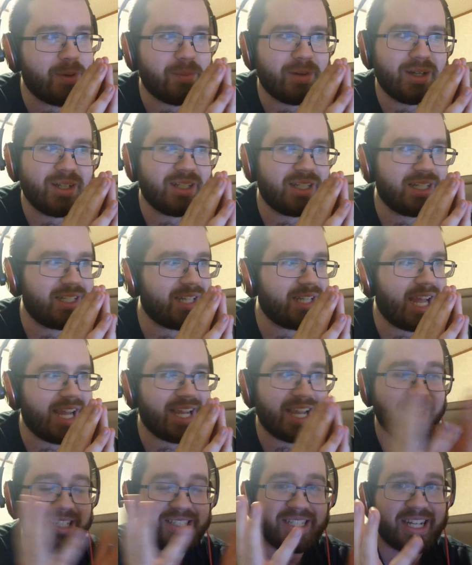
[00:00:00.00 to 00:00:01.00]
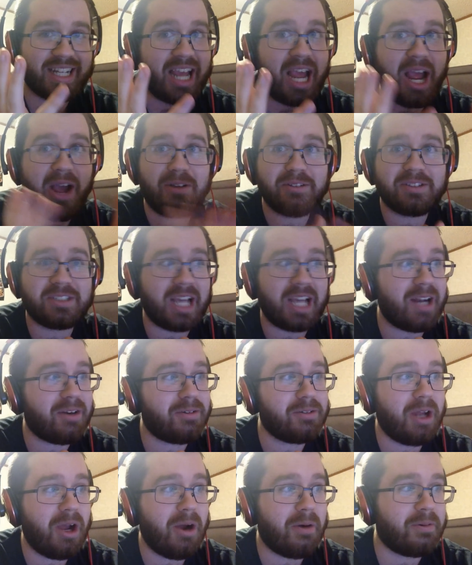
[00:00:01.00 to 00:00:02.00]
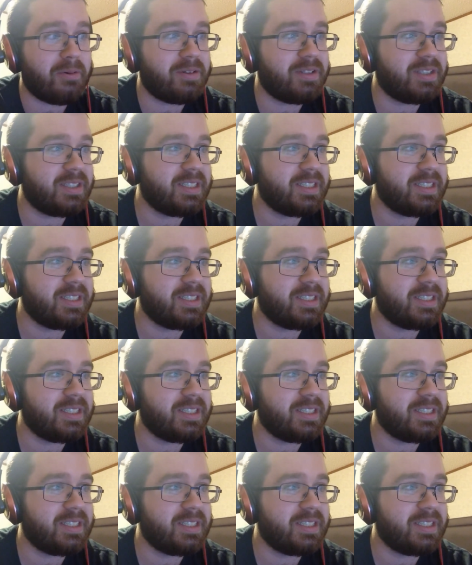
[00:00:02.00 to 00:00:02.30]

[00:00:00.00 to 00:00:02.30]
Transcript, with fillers: but I guess it counts. I don't know.